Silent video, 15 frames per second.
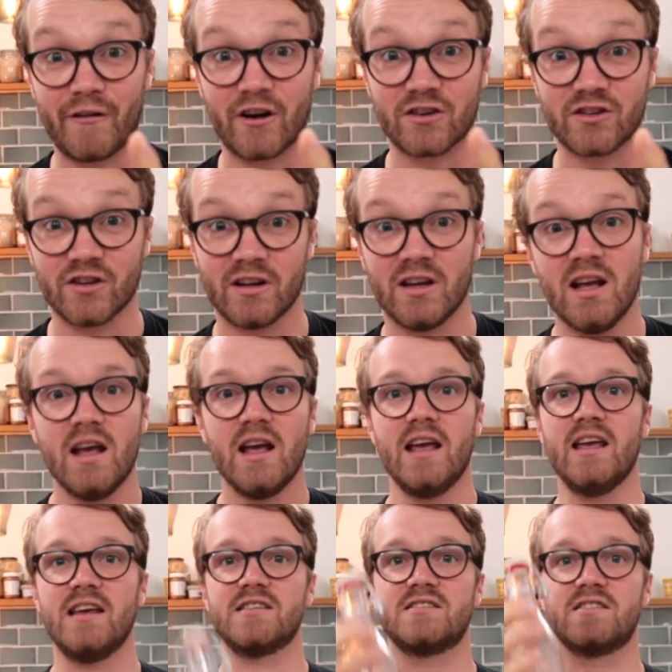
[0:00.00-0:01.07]
function
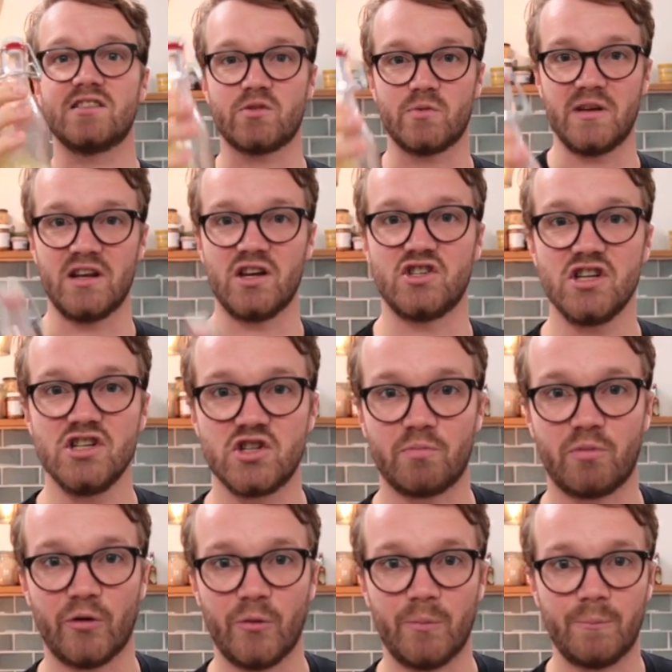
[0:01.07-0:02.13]
is to sweeten a ginger
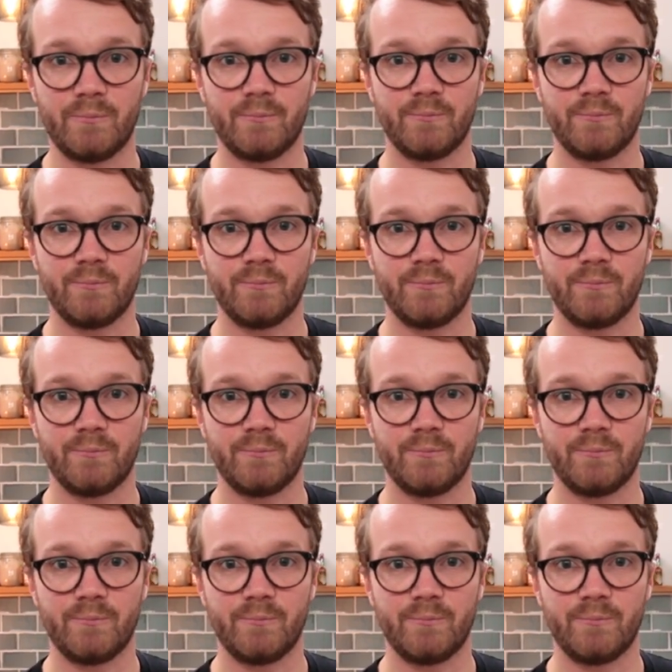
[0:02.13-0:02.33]
brew.